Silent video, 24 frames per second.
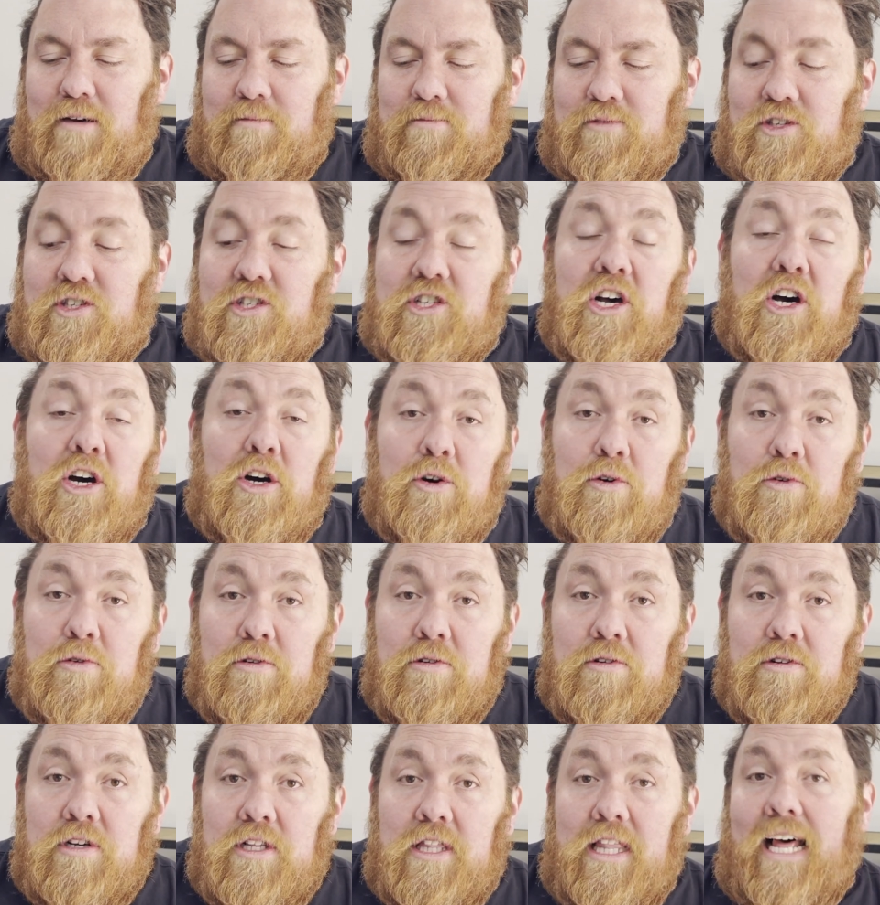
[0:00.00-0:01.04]

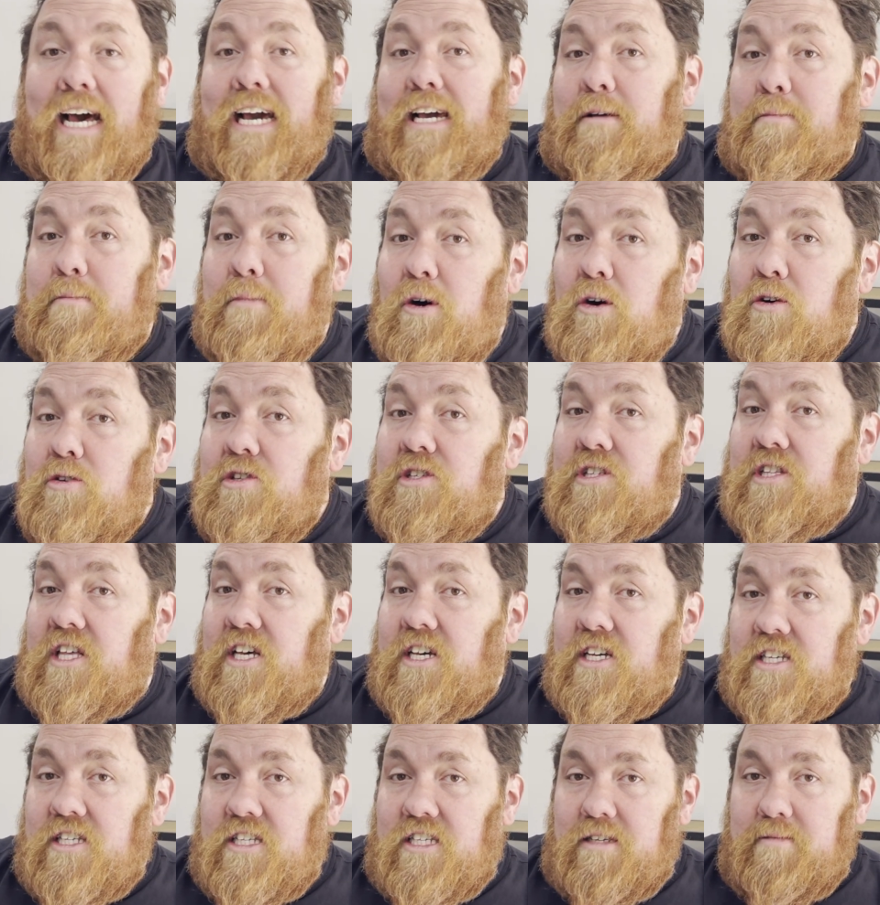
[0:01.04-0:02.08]
So like most
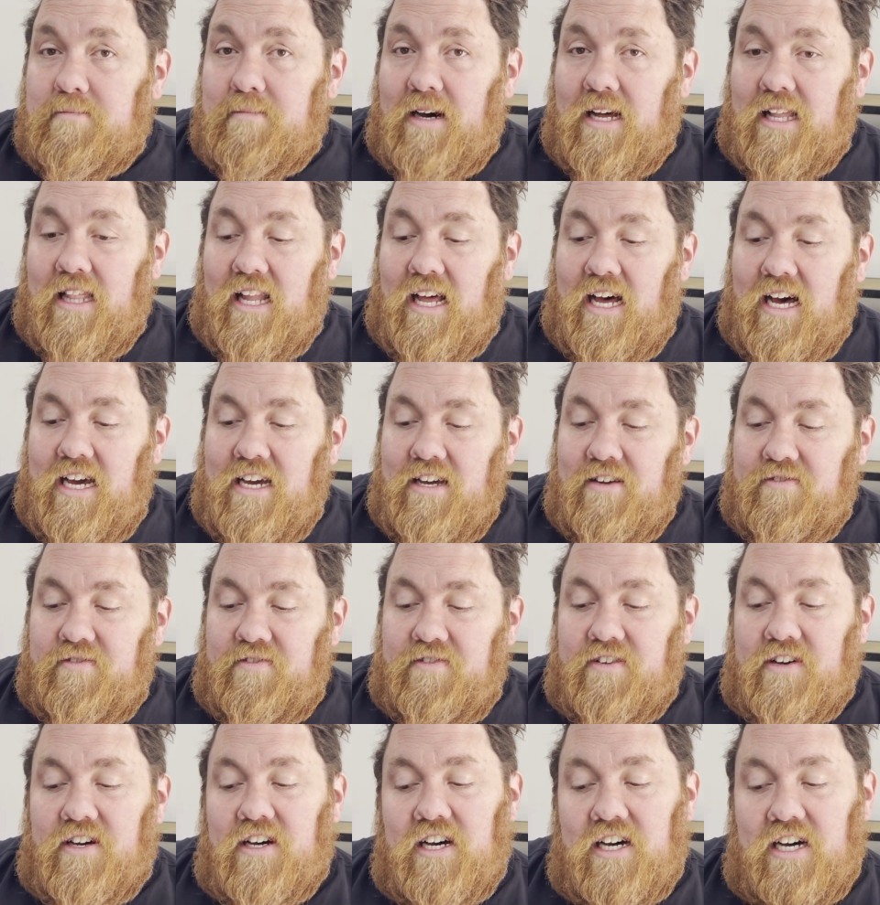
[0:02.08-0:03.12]
things in my
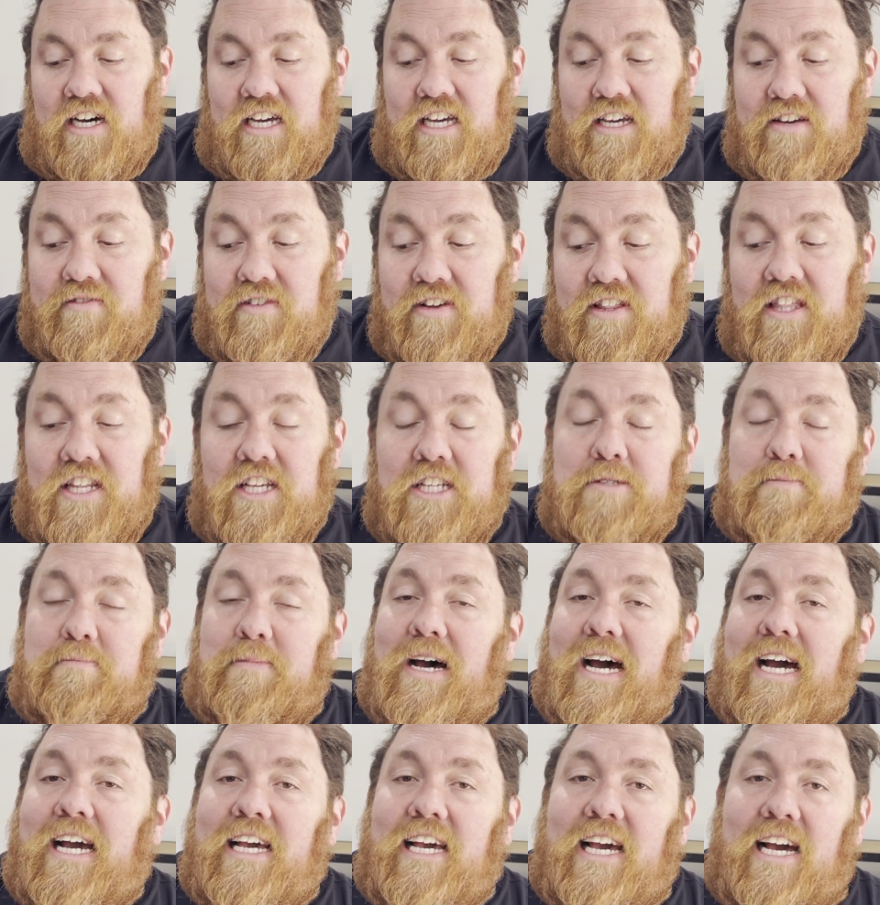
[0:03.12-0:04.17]
life, even this
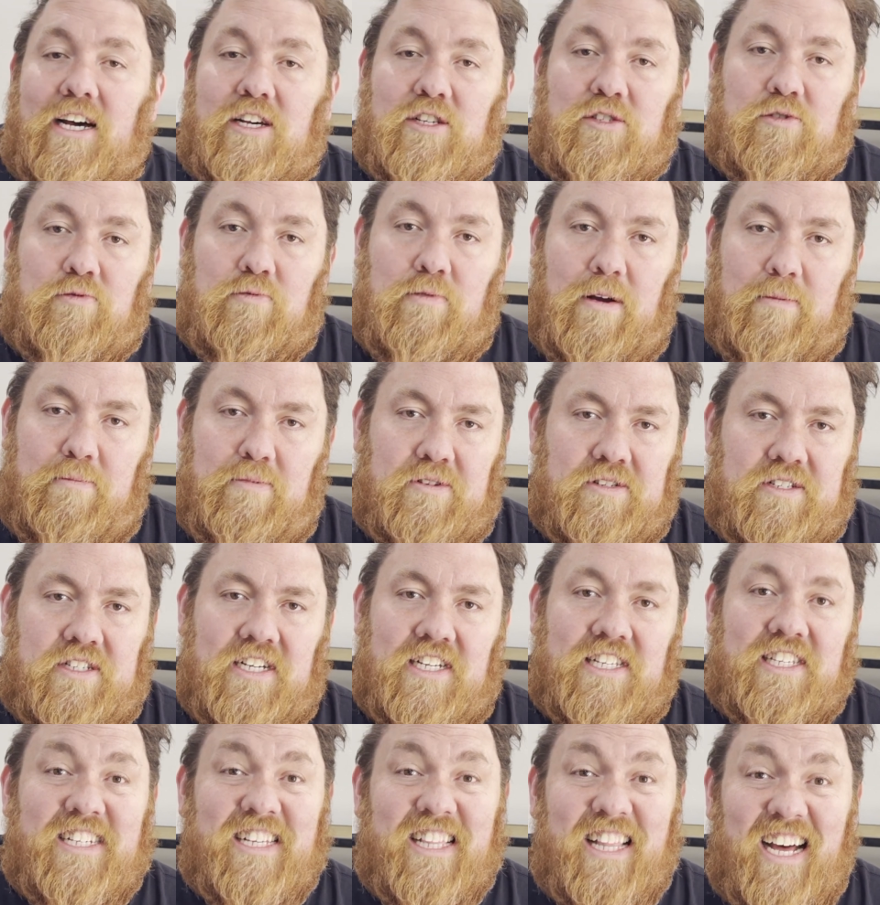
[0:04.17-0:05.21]
back house
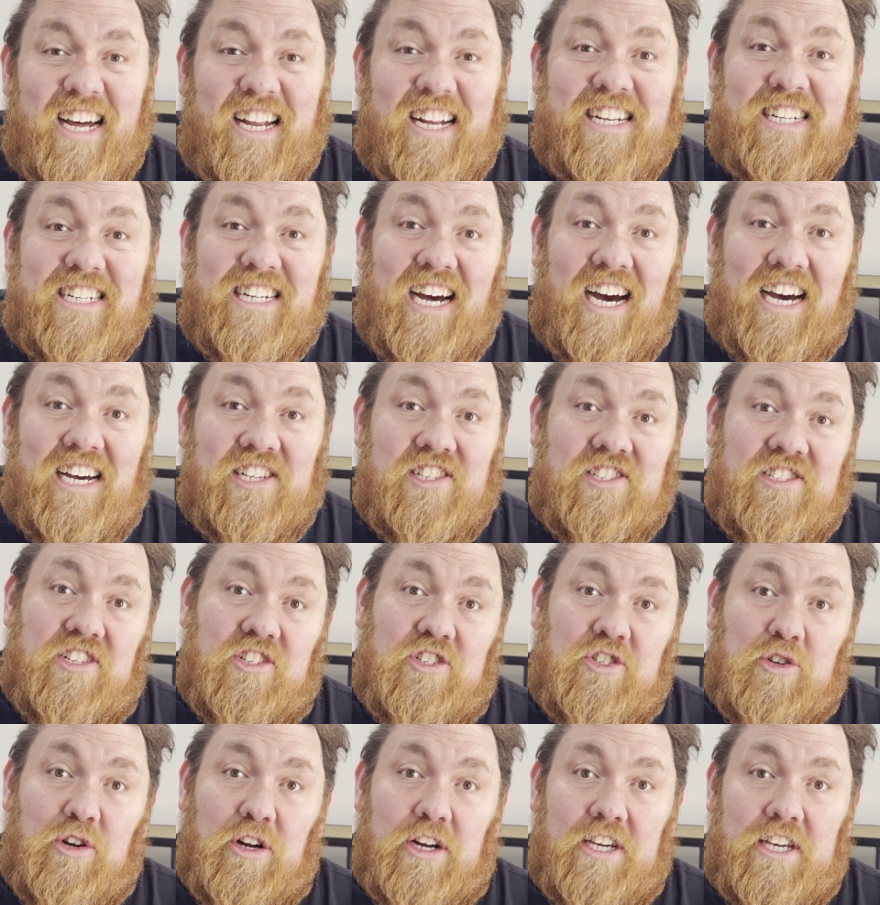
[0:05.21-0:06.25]
represents a lot of ties to
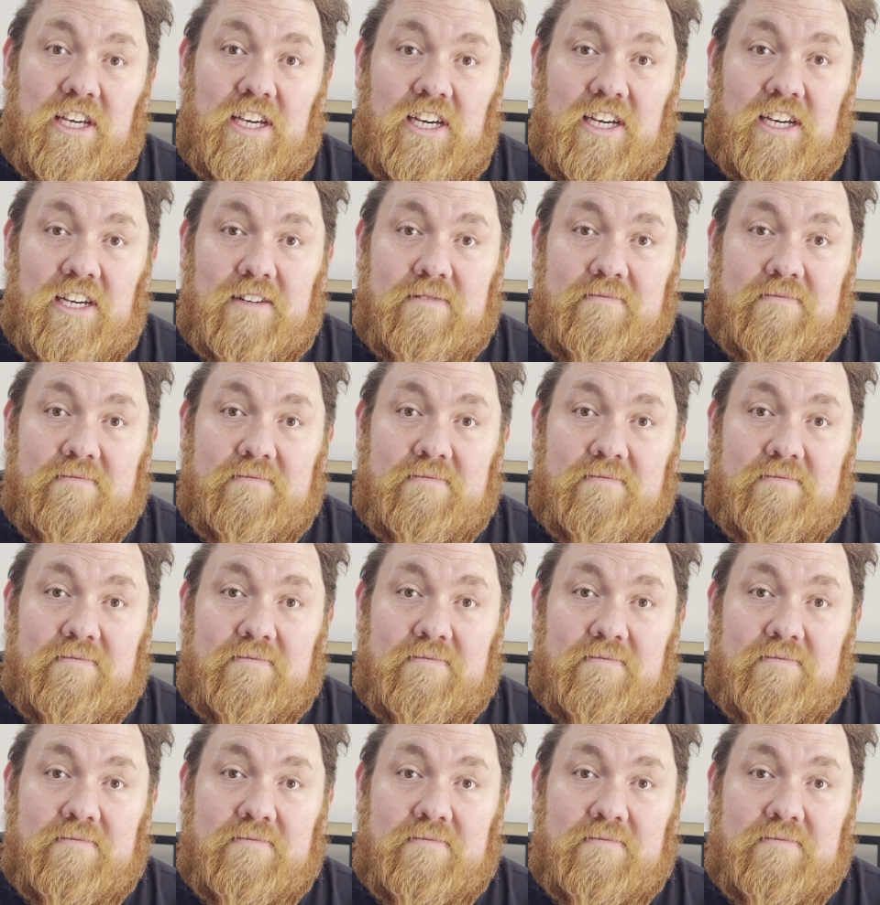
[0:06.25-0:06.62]
drinking.